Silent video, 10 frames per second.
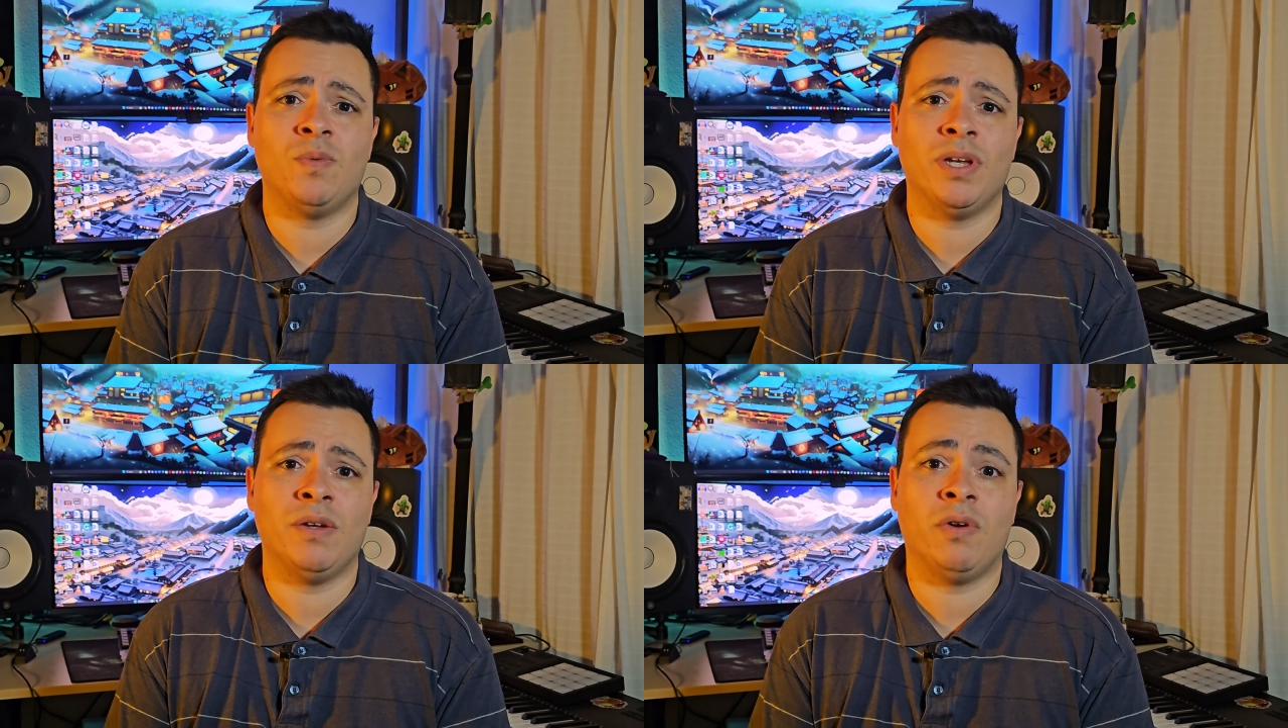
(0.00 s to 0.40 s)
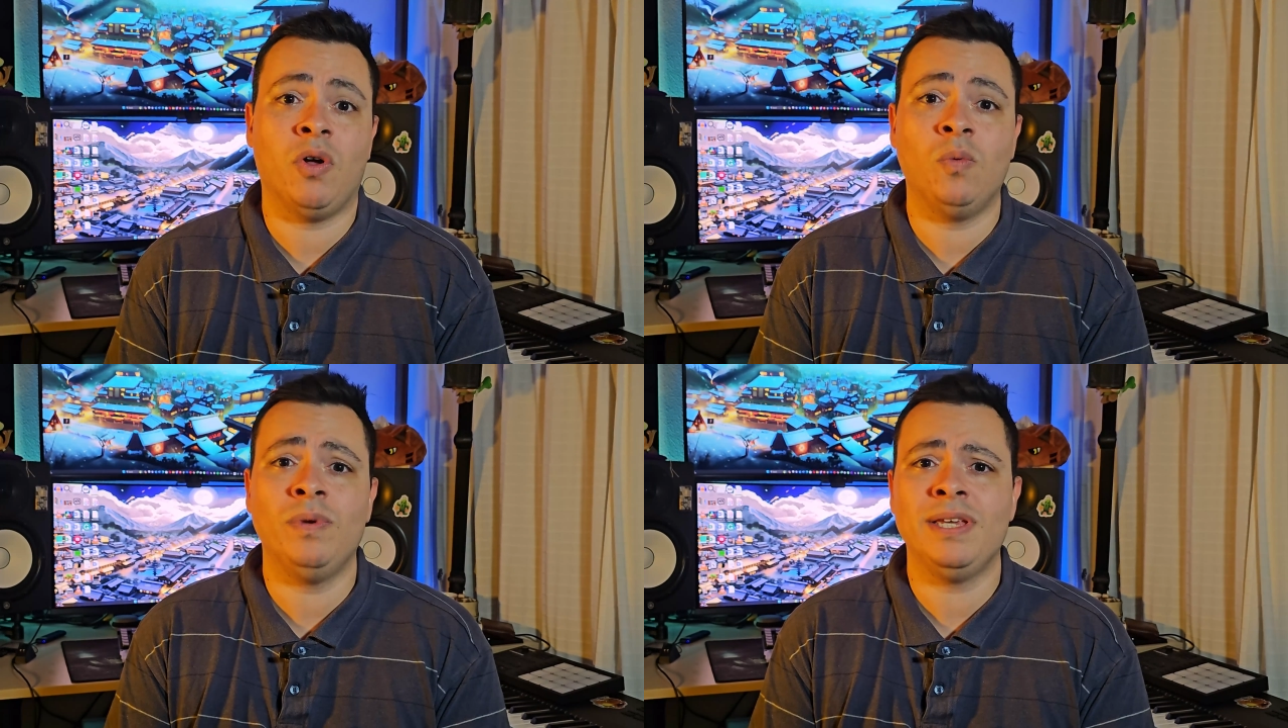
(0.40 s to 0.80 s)
where you'll
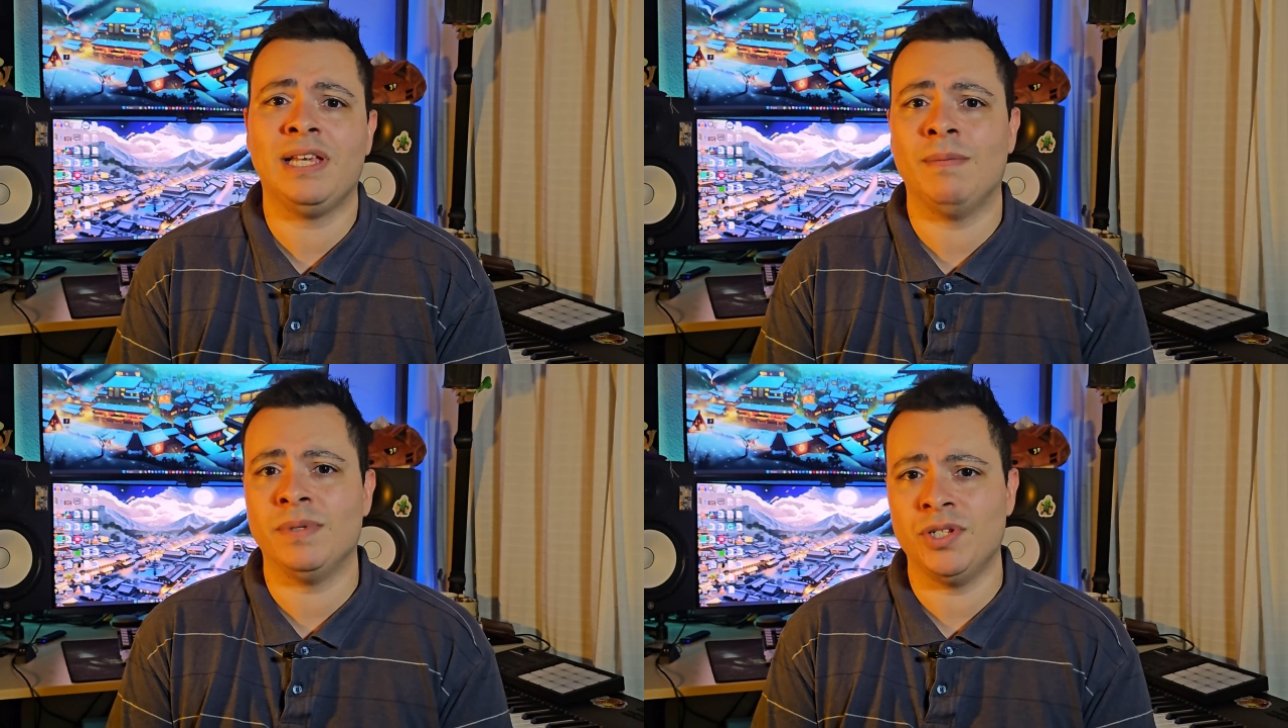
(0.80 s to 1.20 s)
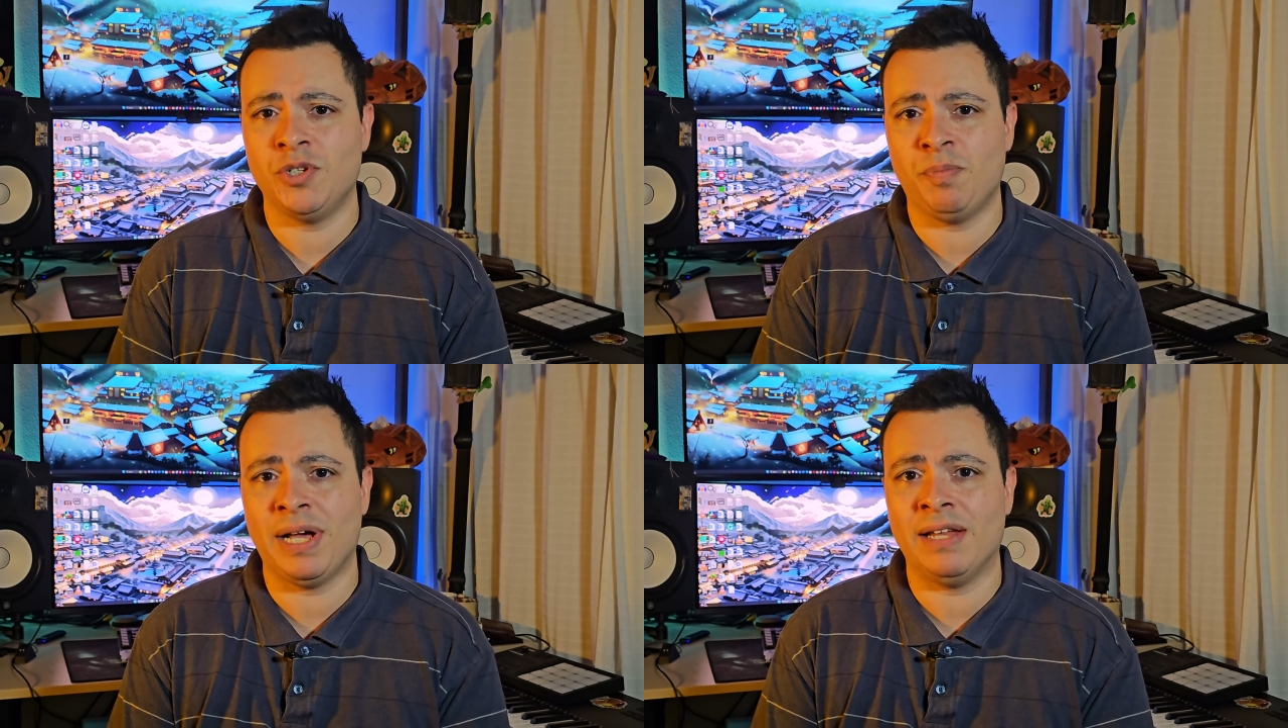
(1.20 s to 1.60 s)
only come to
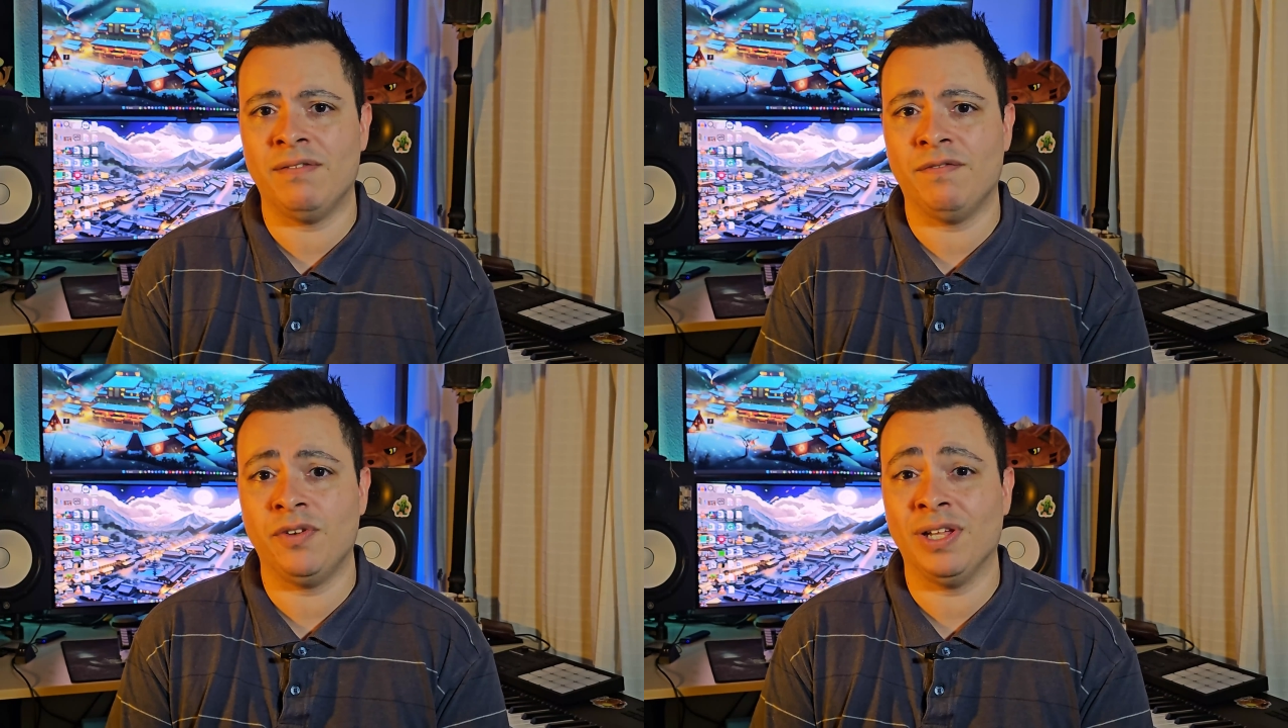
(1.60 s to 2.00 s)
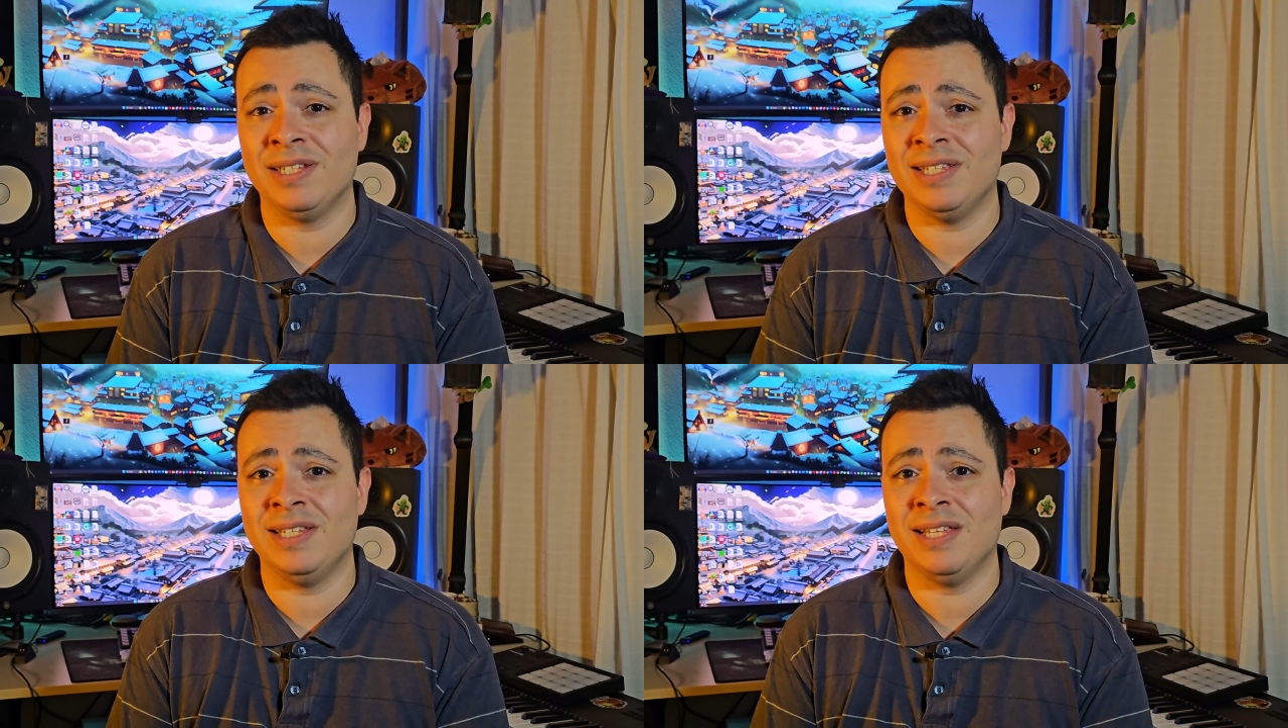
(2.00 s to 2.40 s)
Japan for
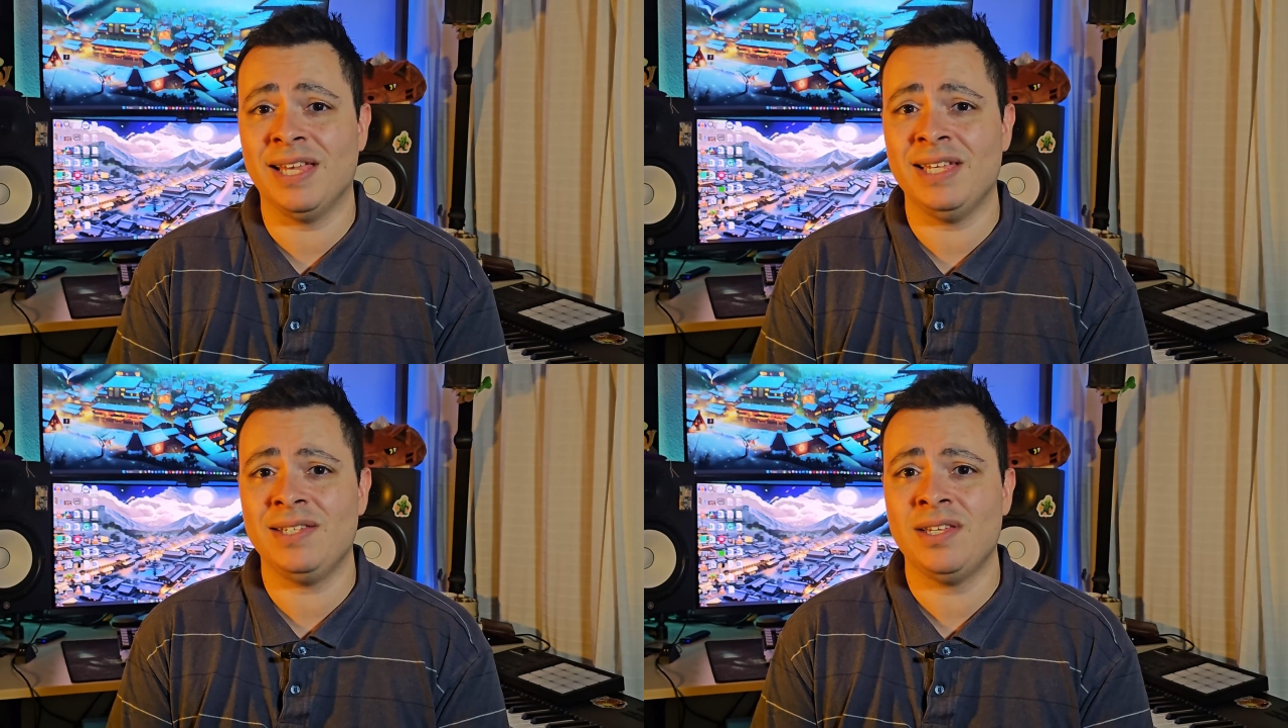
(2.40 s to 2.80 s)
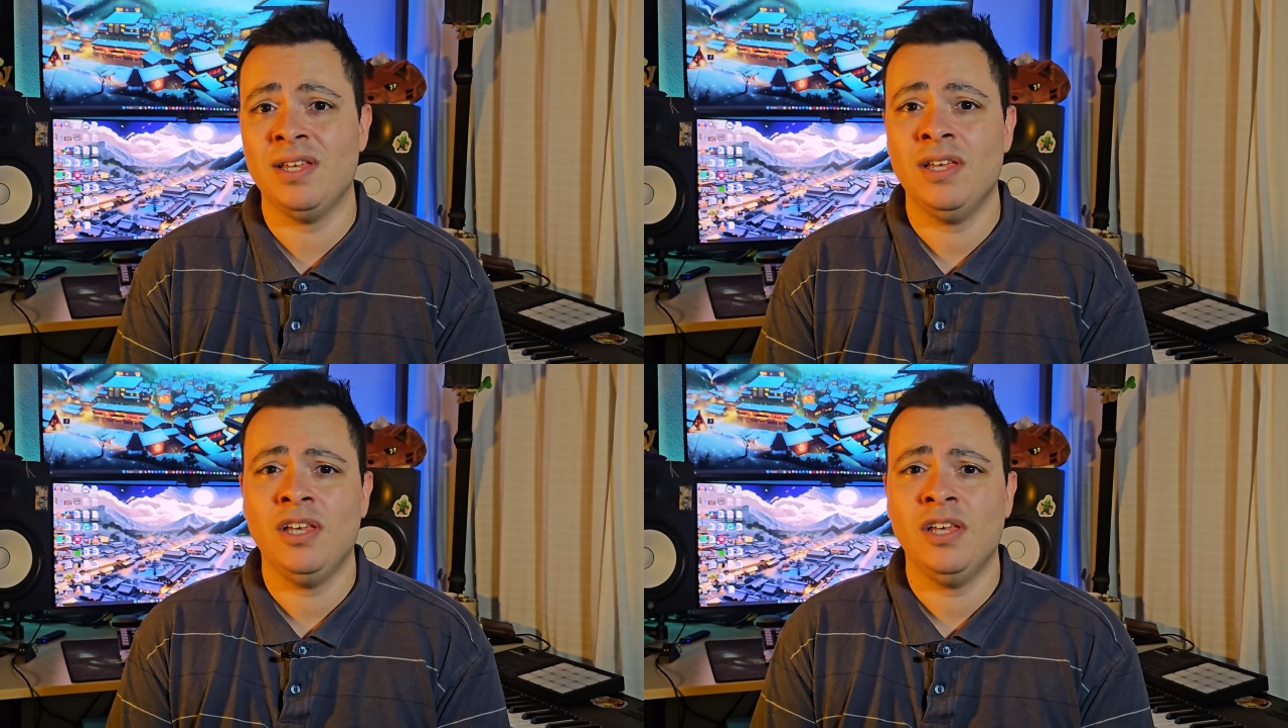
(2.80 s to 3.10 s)
90 days,